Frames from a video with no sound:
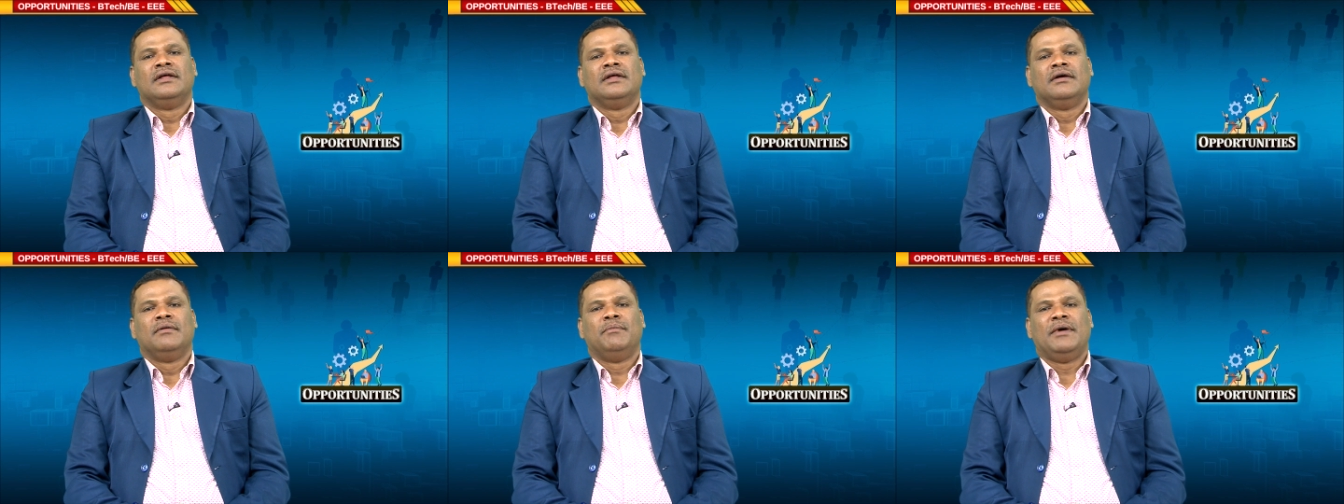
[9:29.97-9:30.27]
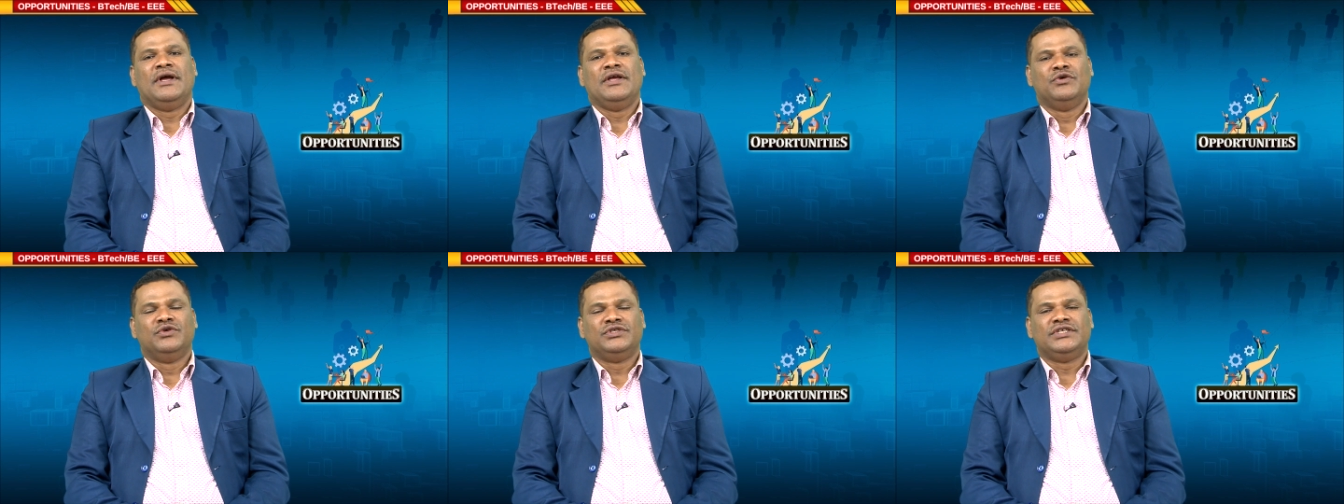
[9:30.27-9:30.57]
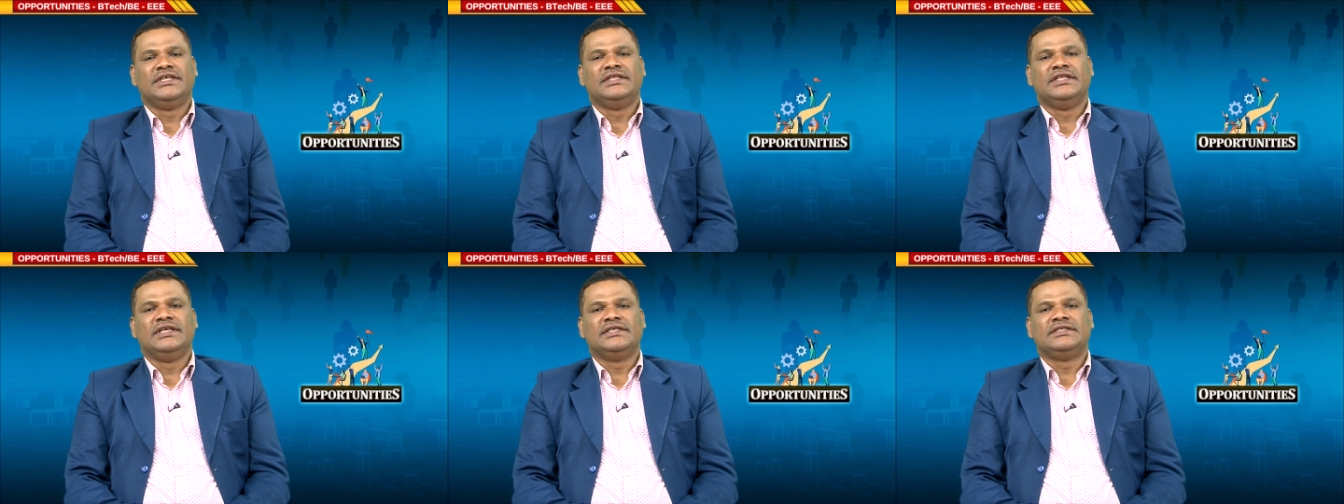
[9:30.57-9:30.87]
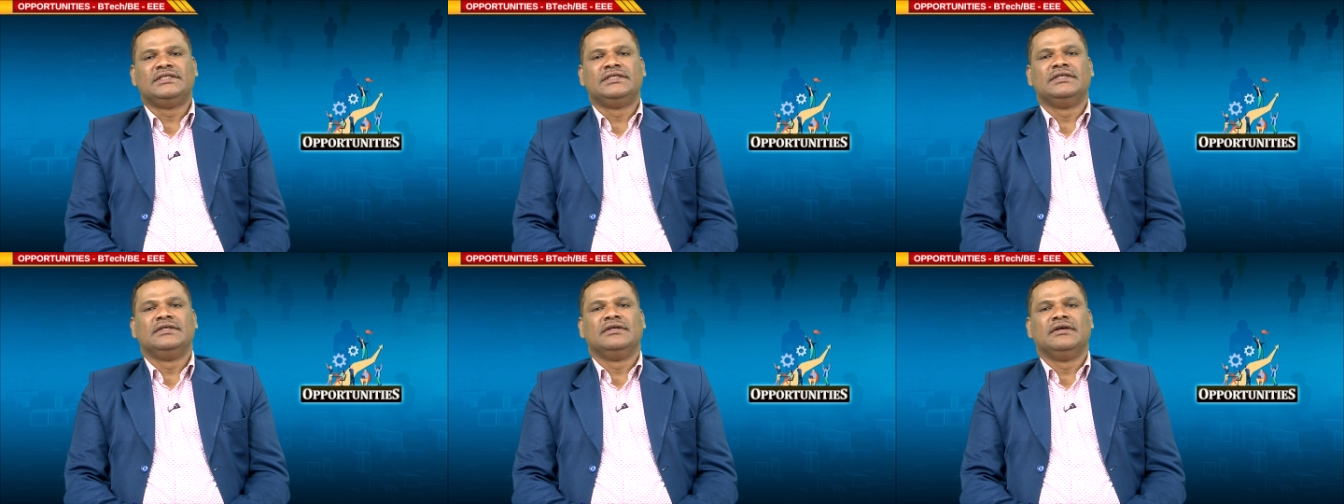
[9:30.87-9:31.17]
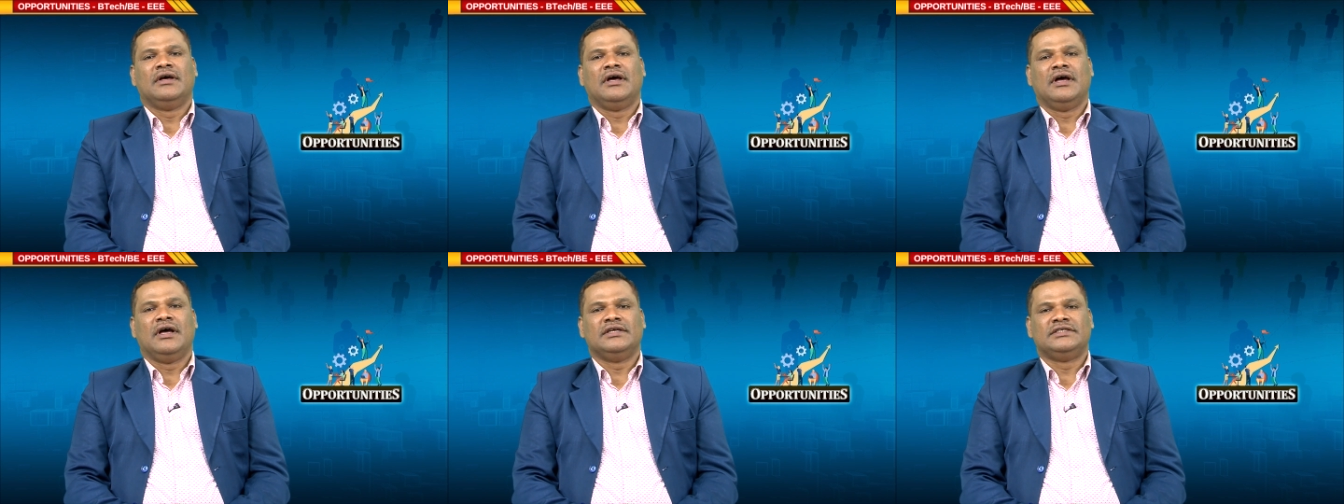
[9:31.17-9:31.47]
by using this
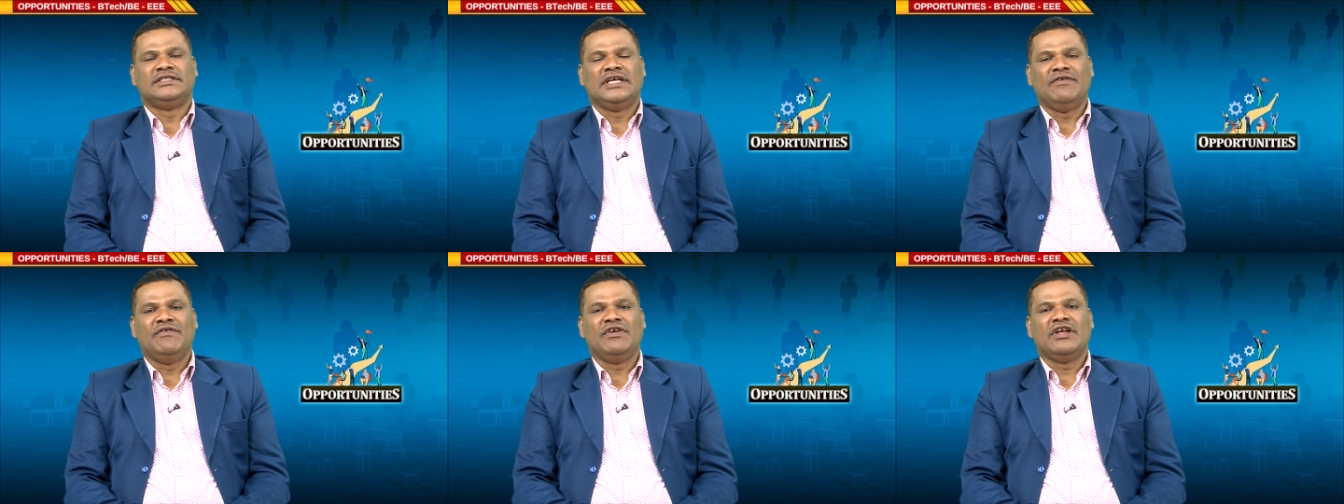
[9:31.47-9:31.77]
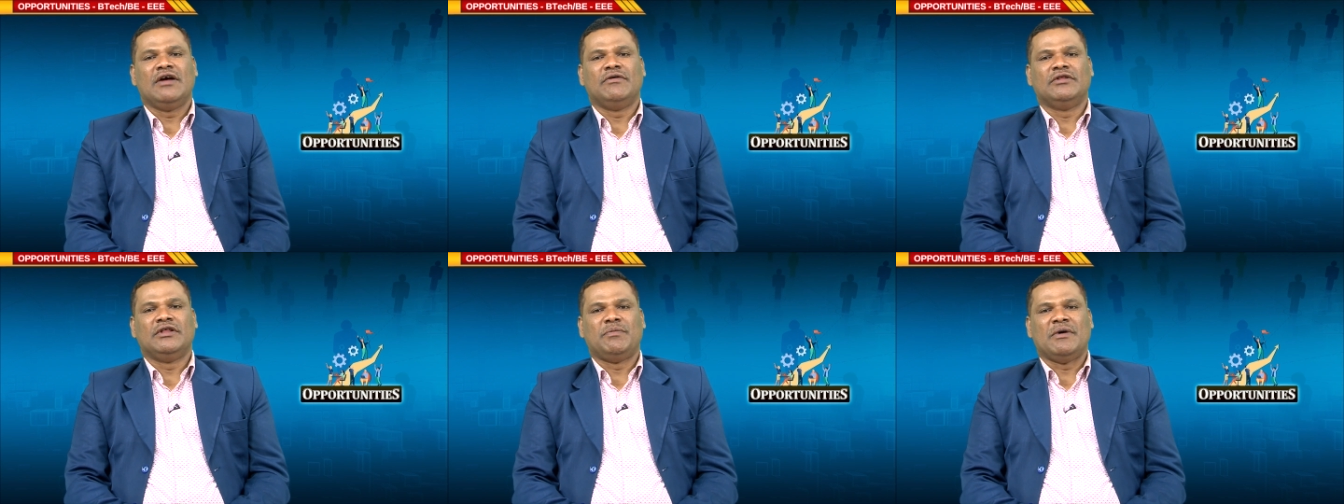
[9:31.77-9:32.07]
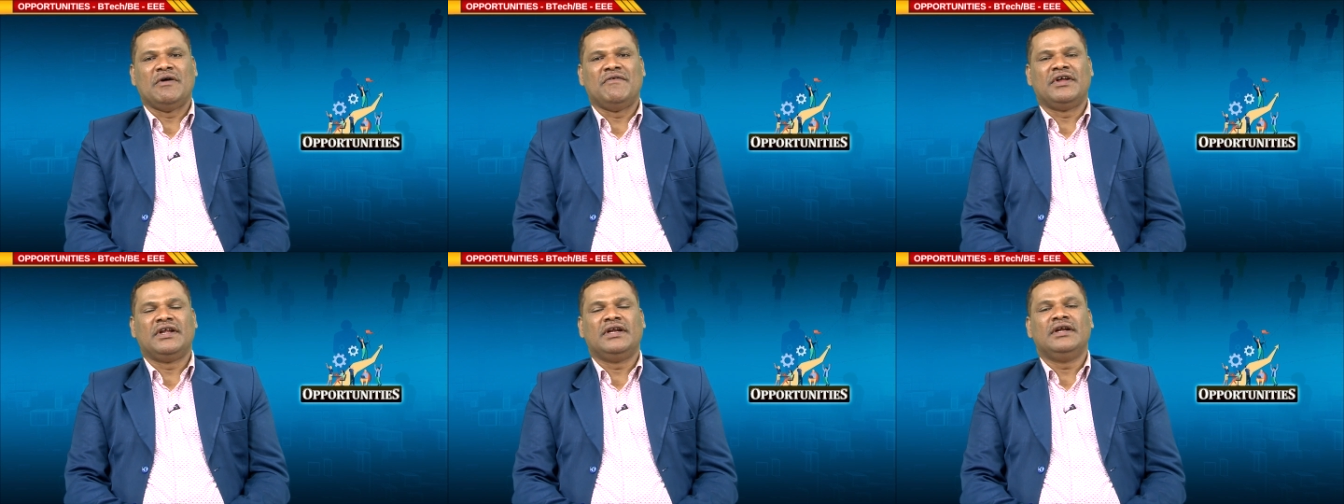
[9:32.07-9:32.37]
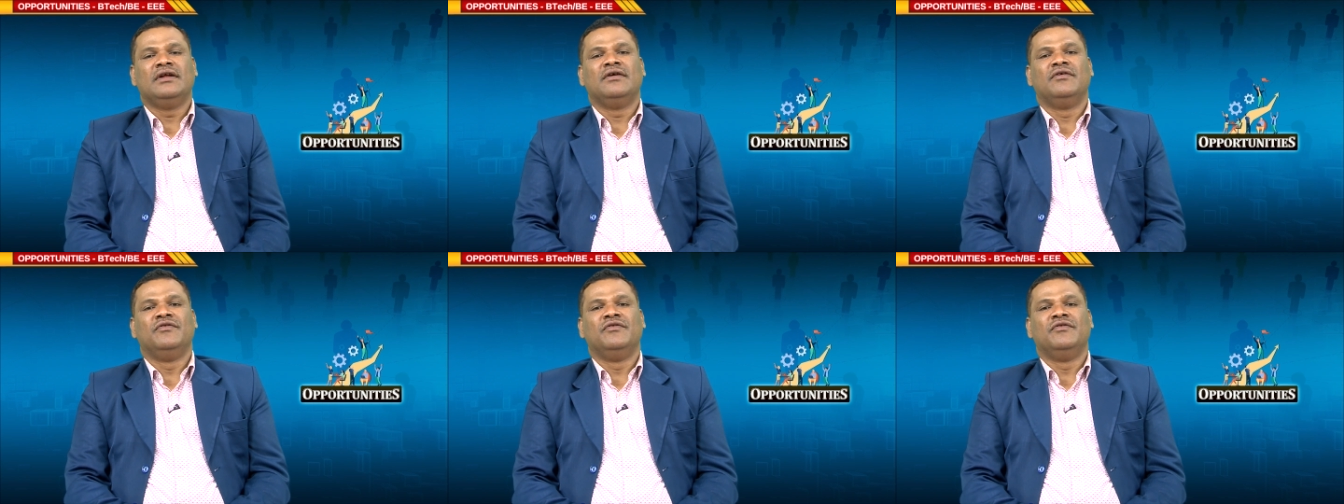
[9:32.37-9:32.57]
uh, saving of the power,